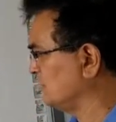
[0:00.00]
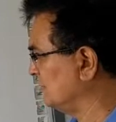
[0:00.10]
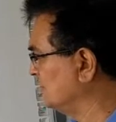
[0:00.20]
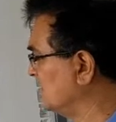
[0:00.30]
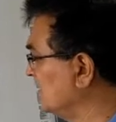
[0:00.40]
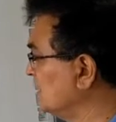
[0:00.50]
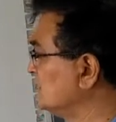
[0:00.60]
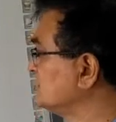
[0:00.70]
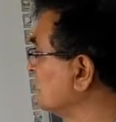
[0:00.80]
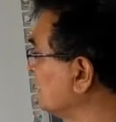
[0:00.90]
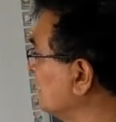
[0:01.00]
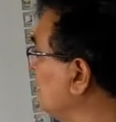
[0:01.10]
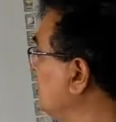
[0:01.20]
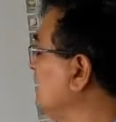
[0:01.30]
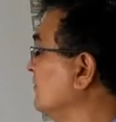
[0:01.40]
him.
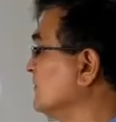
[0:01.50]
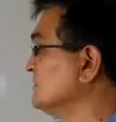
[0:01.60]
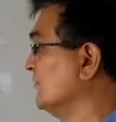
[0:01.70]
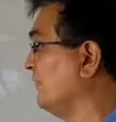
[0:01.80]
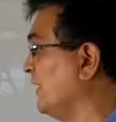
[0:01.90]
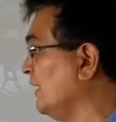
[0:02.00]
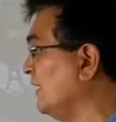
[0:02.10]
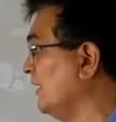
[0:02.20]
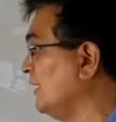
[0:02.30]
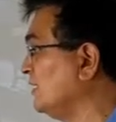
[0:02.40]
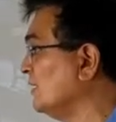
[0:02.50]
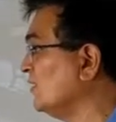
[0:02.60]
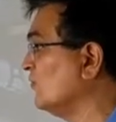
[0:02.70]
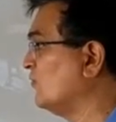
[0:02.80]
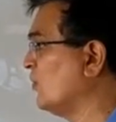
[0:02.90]
Secondly, he was very
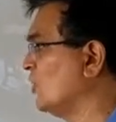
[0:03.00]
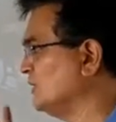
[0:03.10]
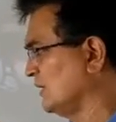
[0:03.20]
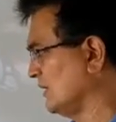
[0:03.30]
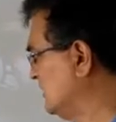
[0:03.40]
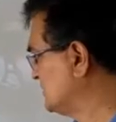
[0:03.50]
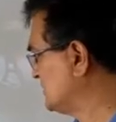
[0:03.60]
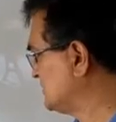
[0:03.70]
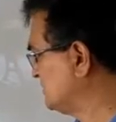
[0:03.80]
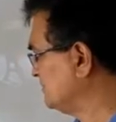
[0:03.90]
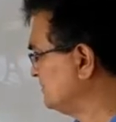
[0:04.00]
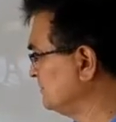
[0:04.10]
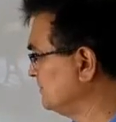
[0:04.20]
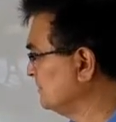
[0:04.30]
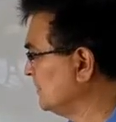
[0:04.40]
late for the class.
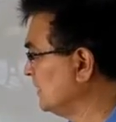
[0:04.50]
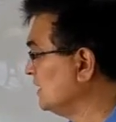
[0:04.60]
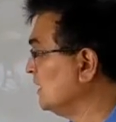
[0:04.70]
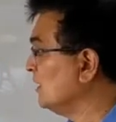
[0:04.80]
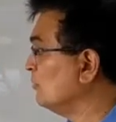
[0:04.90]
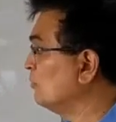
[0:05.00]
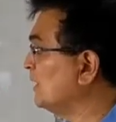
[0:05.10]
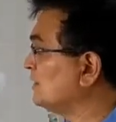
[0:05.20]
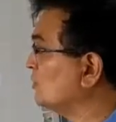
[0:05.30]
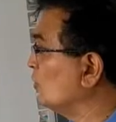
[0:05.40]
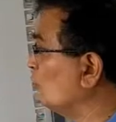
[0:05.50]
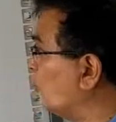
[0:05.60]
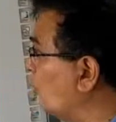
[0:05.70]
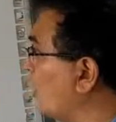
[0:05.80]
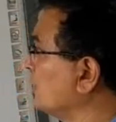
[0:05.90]
But
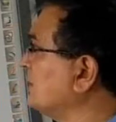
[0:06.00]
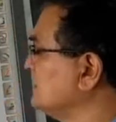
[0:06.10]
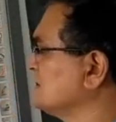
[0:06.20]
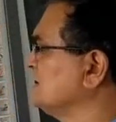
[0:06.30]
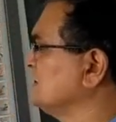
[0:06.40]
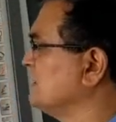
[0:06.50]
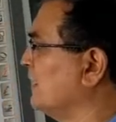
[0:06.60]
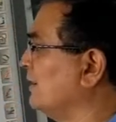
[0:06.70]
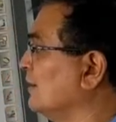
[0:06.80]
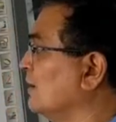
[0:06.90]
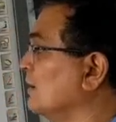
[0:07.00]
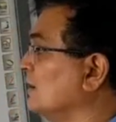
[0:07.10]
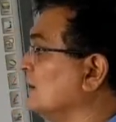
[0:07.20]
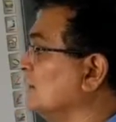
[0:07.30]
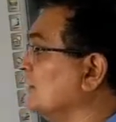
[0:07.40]
what he sees that
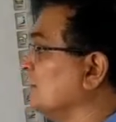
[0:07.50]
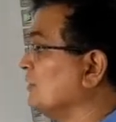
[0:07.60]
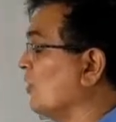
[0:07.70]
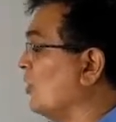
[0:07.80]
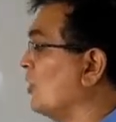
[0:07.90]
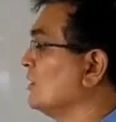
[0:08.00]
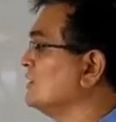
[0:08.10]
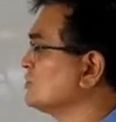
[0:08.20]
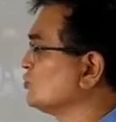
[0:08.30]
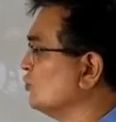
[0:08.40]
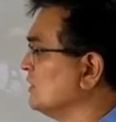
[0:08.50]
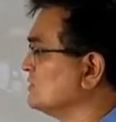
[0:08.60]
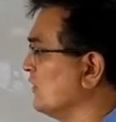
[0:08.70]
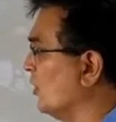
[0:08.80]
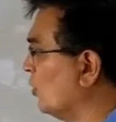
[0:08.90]
all the
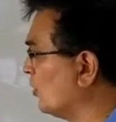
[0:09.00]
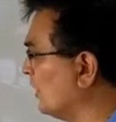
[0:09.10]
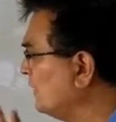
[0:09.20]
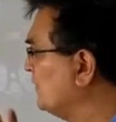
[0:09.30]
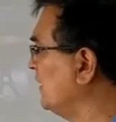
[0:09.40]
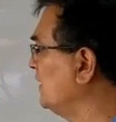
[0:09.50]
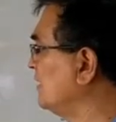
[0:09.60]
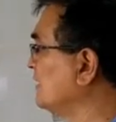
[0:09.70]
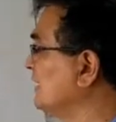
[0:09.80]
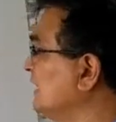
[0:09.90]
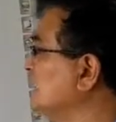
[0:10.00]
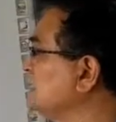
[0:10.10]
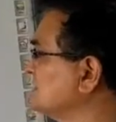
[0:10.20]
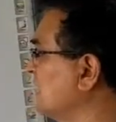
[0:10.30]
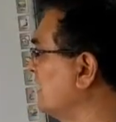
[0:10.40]
students were already there
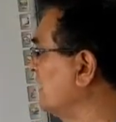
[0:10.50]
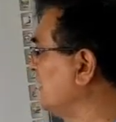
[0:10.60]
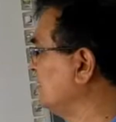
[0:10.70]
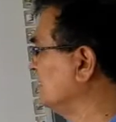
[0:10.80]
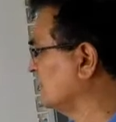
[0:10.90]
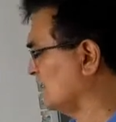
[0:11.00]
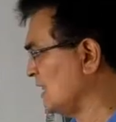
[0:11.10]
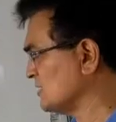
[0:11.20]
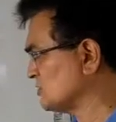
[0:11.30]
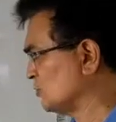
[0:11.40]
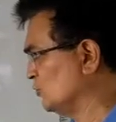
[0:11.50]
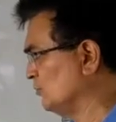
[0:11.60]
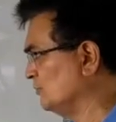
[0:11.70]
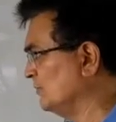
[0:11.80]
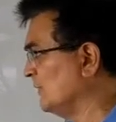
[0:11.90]
inside the
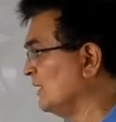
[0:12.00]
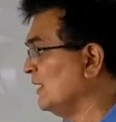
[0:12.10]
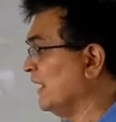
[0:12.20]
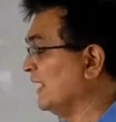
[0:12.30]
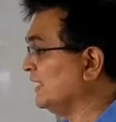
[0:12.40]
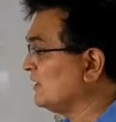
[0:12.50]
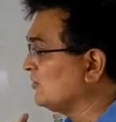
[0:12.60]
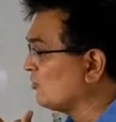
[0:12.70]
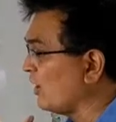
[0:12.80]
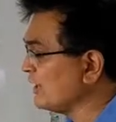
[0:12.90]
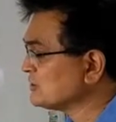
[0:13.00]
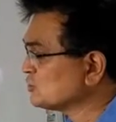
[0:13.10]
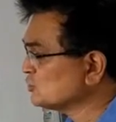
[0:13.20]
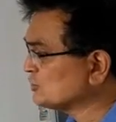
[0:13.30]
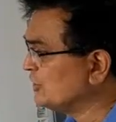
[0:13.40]
classroom, and he tries
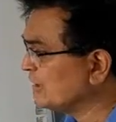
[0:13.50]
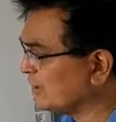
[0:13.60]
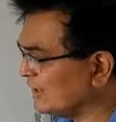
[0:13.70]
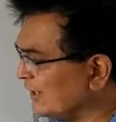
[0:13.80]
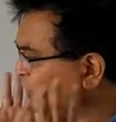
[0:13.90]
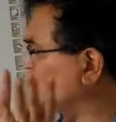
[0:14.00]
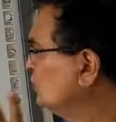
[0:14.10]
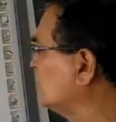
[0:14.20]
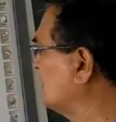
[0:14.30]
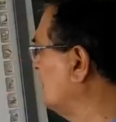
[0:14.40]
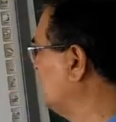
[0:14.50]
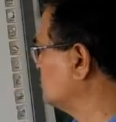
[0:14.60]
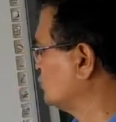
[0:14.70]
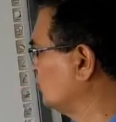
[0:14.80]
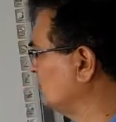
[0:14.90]
to sneak into the
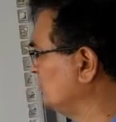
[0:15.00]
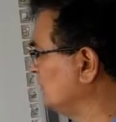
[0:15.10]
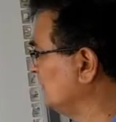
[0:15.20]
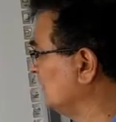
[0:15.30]
classroom.